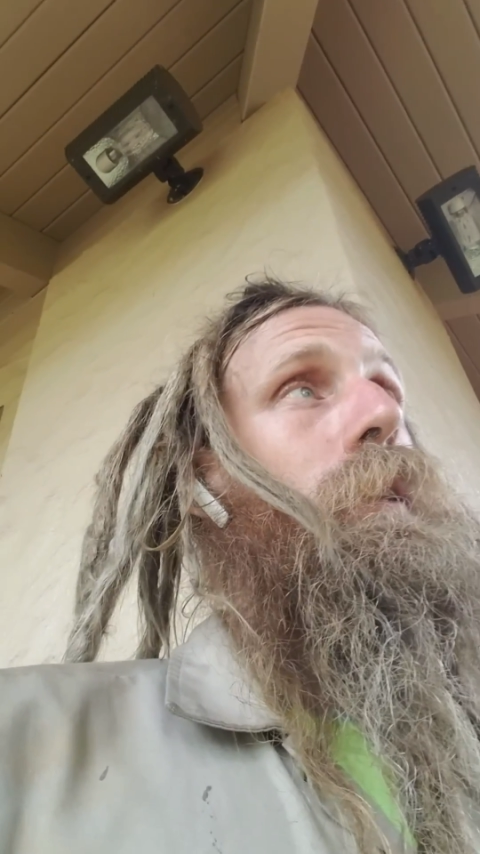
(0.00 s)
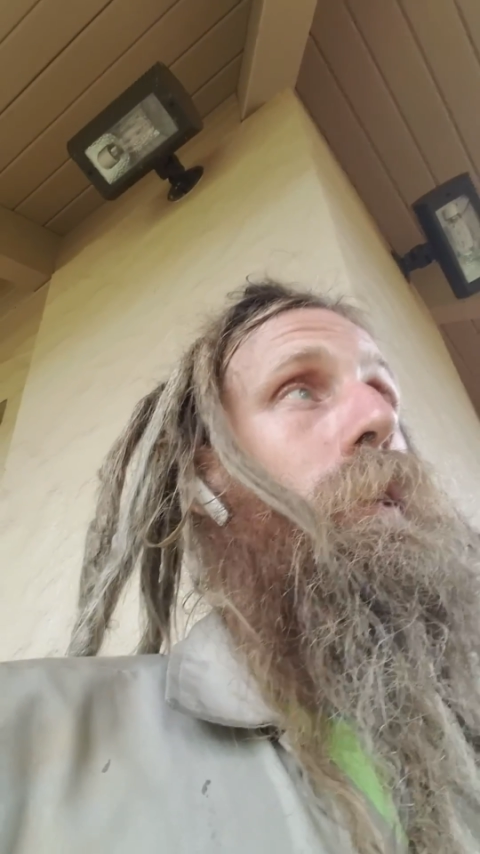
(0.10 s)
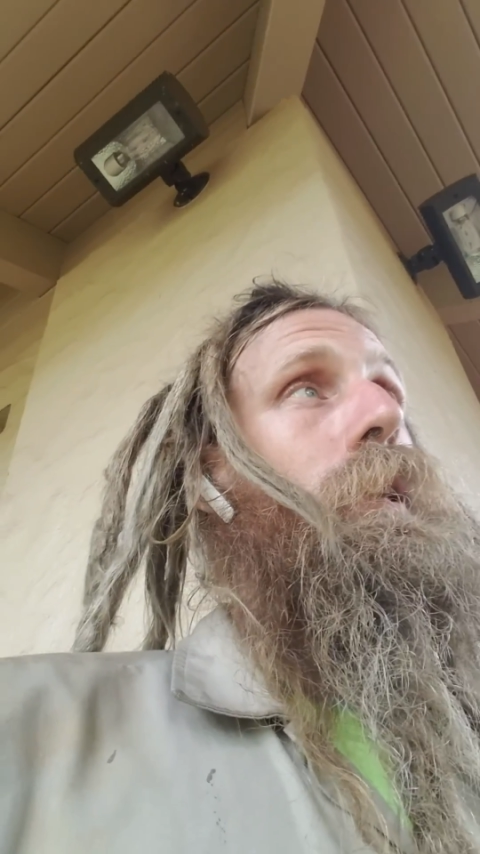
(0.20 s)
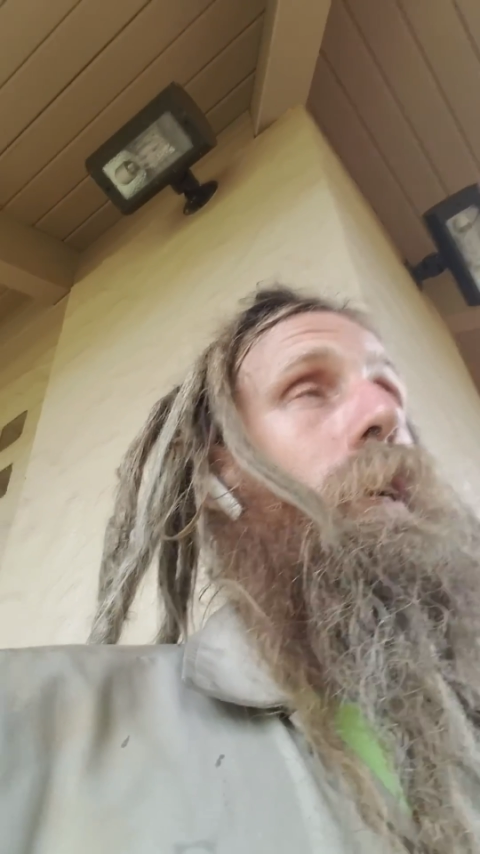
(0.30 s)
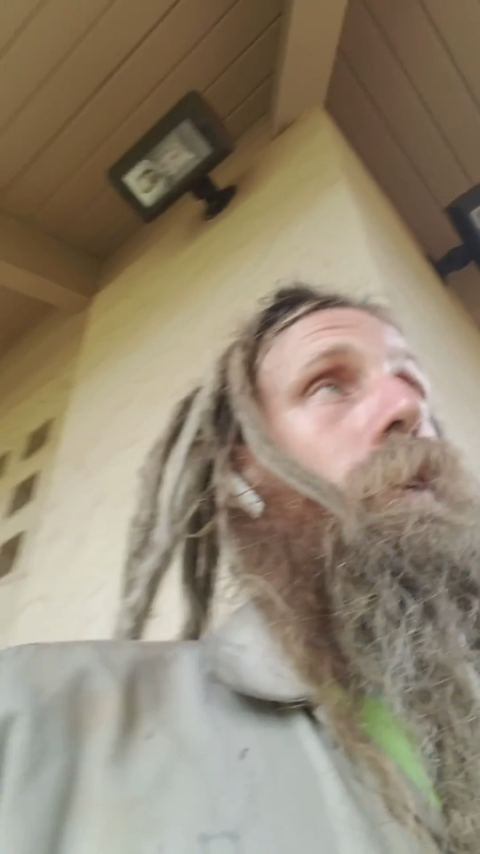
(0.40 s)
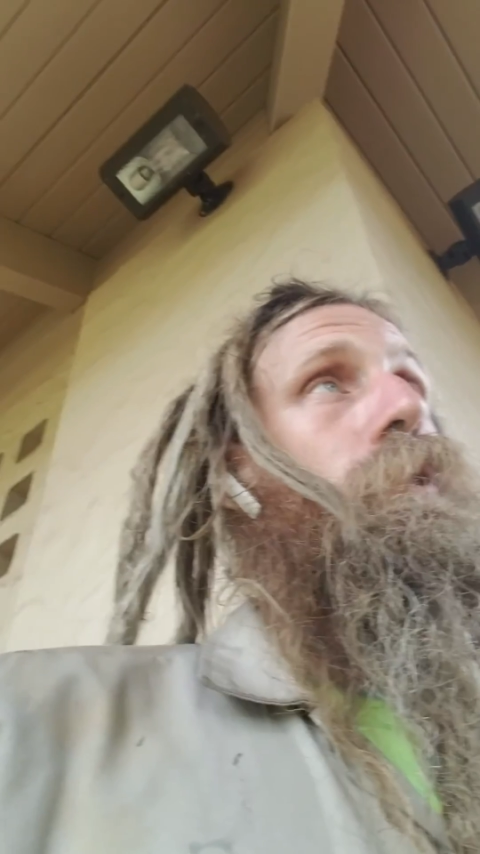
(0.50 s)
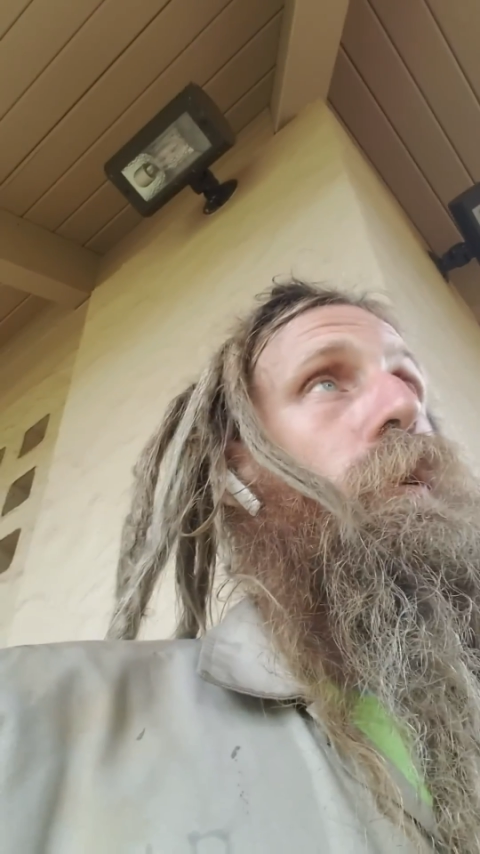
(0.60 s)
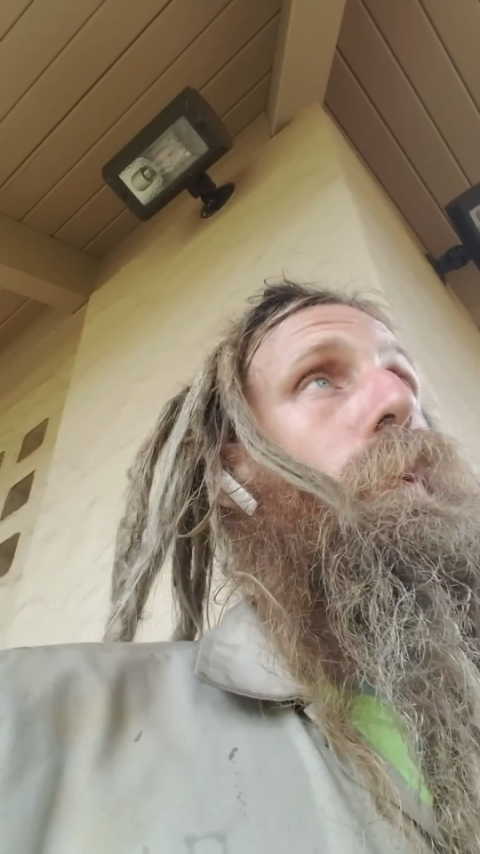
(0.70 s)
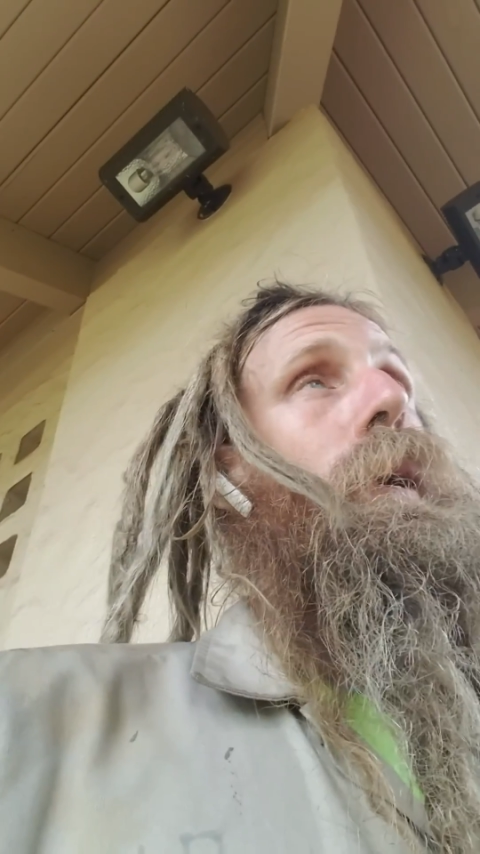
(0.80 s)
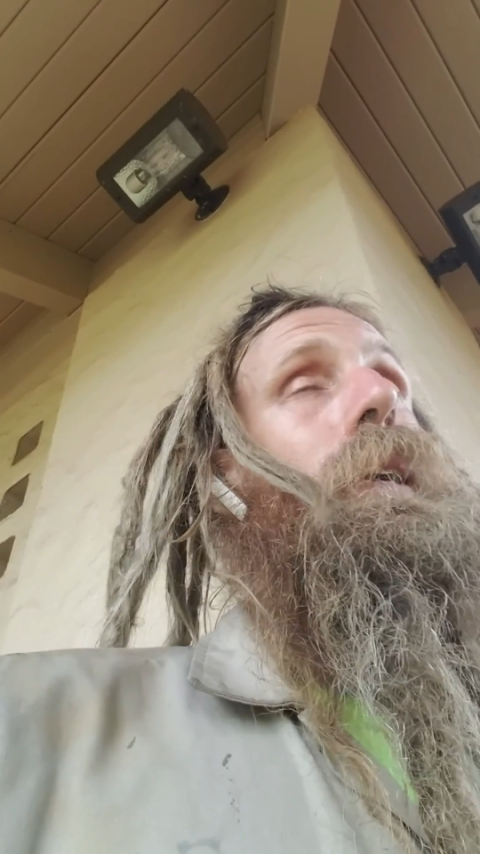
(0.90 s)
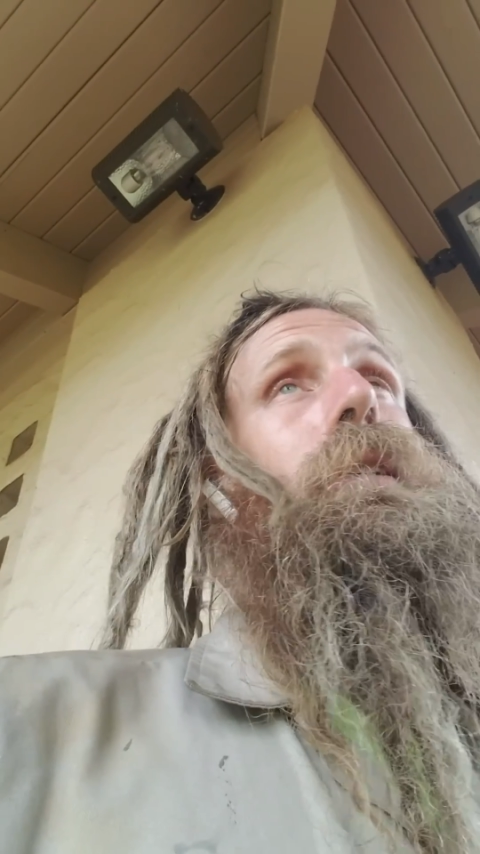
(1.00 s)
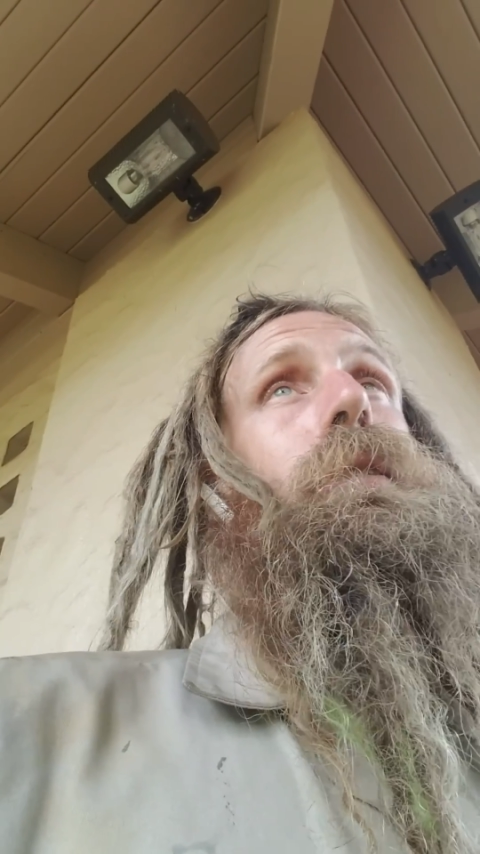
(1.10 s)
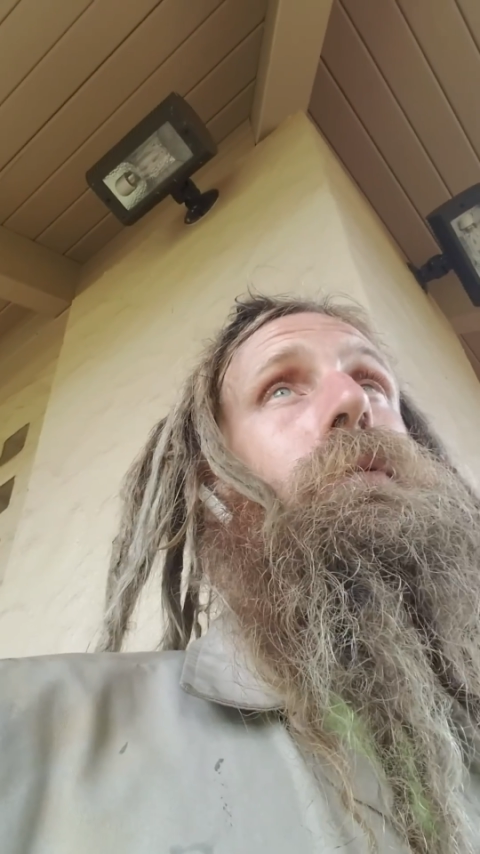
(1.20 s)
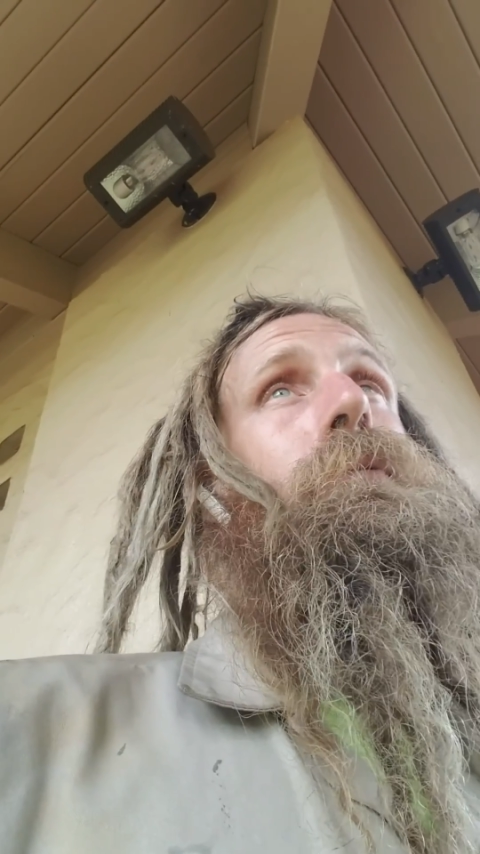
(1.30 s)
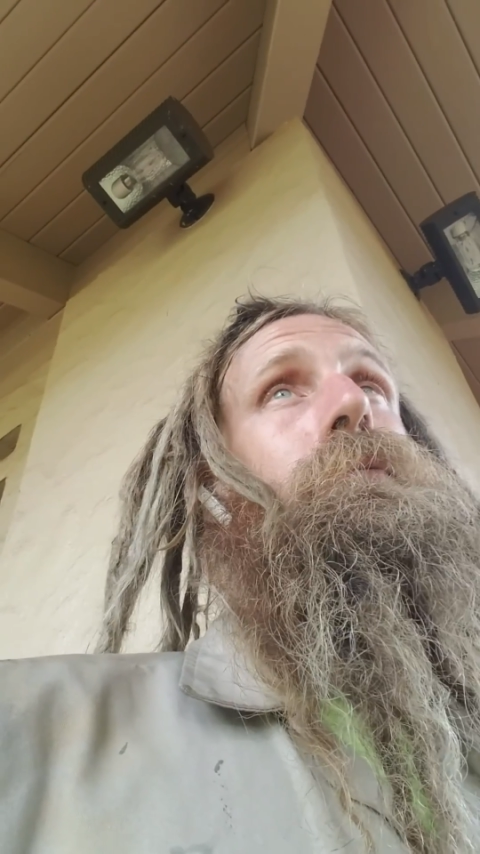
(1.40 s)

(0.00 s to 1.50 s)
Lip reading: than the higher C packs.